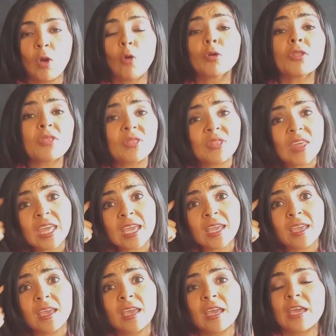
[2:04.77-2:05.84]
or
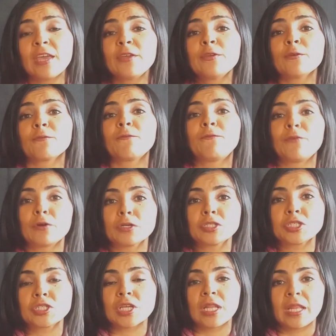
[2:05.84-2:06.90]
think in your
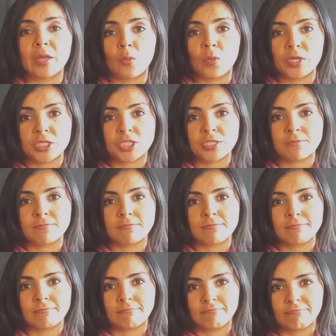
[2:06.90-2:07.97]
first language.
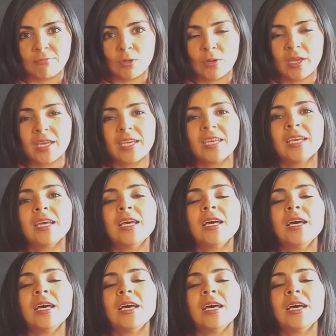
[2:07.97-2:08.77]
Okay,